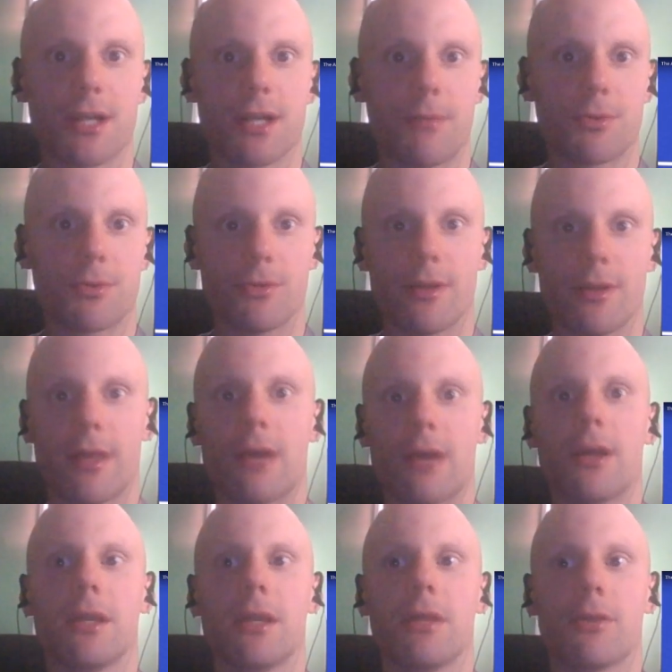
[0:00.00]
an opportunity there,
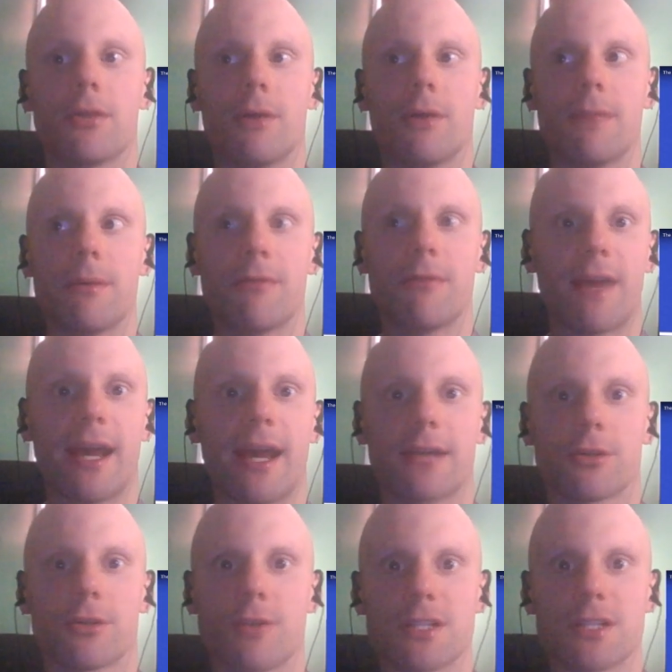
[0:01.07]
and he thought, maybe if I act
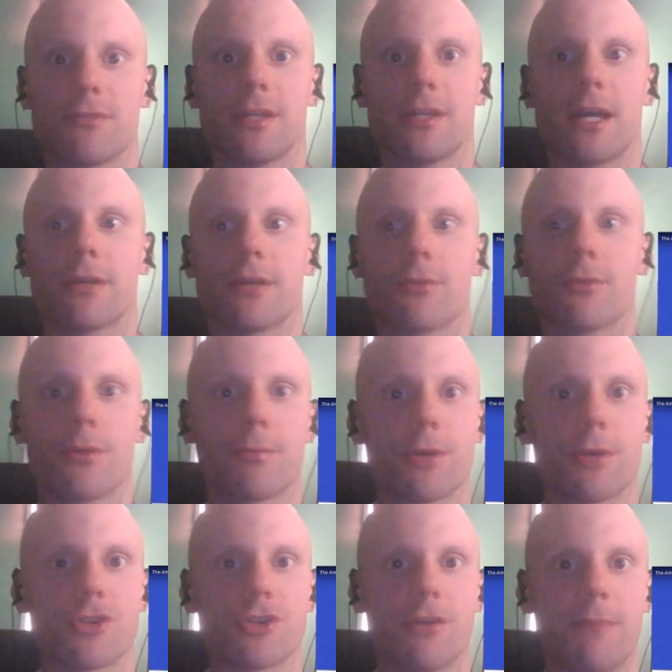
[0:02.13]
aggressively, I can throw the
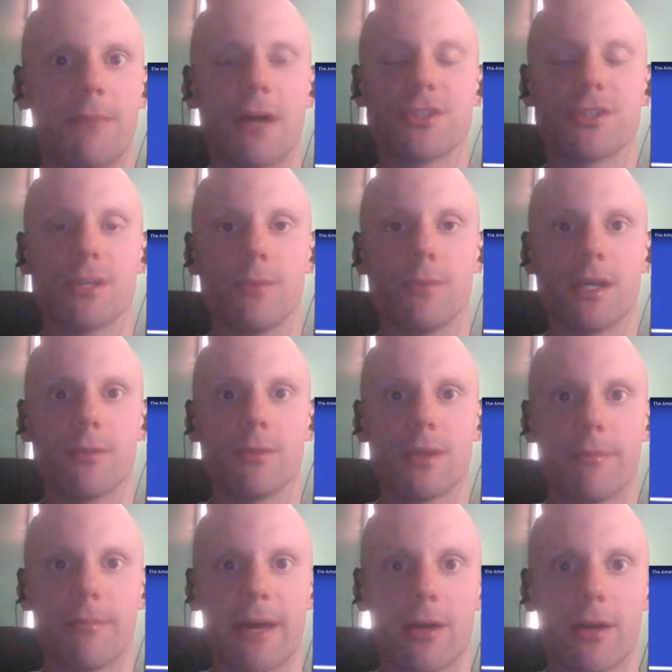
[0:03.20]
British off balance and we can win the
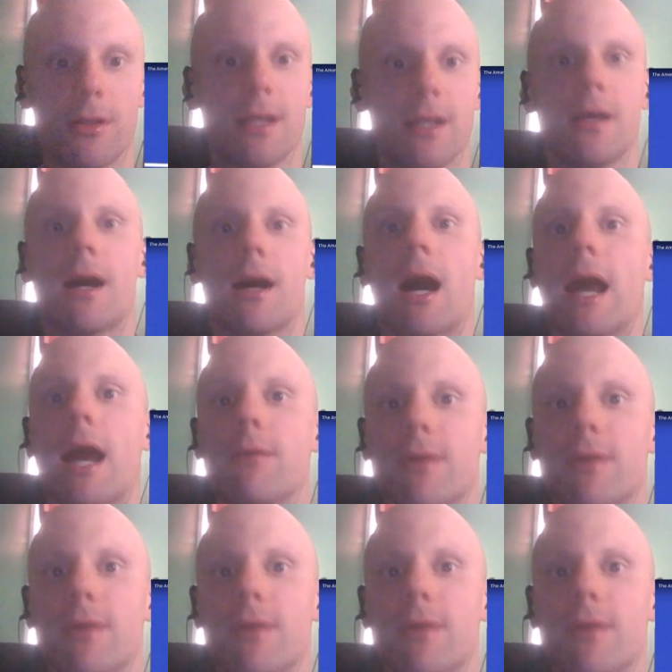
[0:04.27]
battle. I